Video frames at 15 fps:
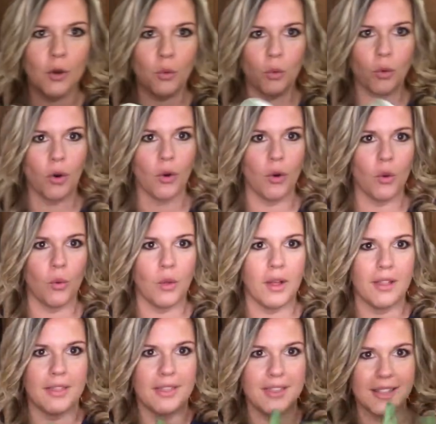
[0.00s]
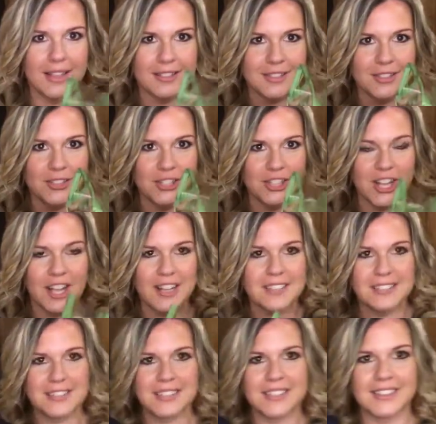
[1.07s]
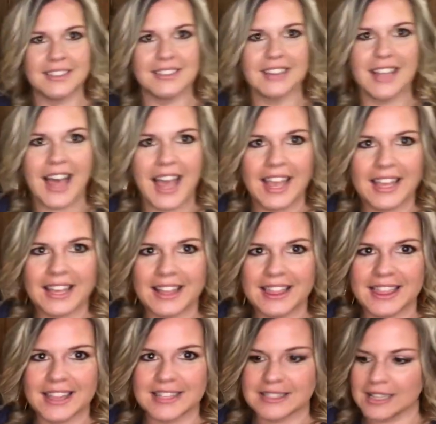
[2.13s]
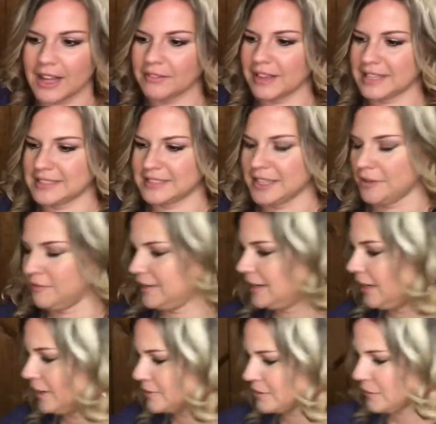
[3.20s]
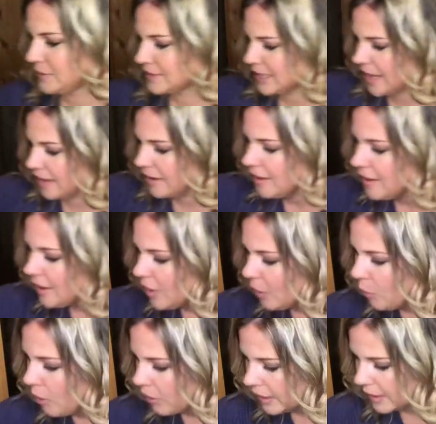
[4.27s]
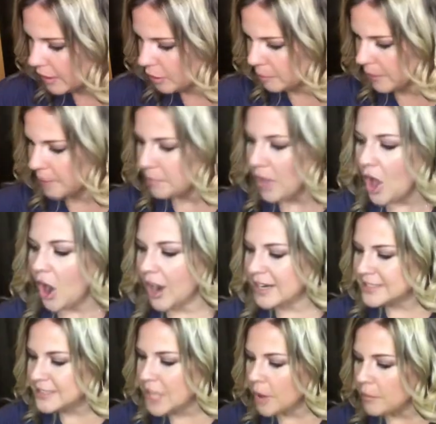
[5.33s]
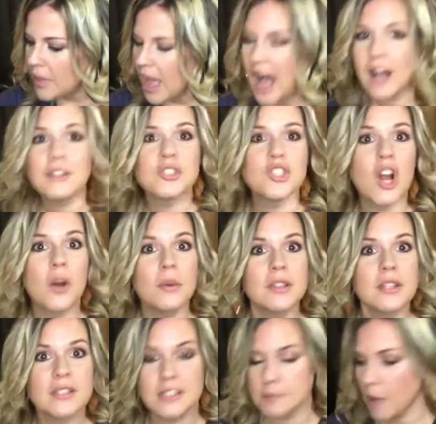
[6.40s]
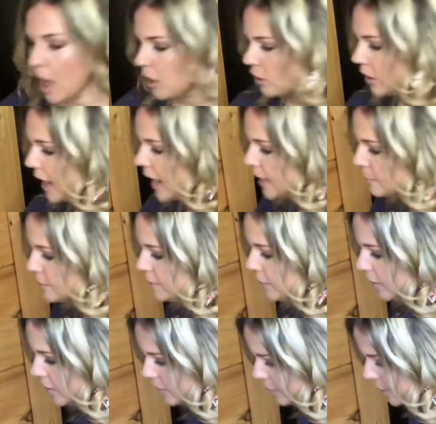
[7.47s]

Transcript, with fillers: unroll this, just like this. Now I've got stuff in here, so it's kind of wonky on me. All right, so I'll start with the smaller items first.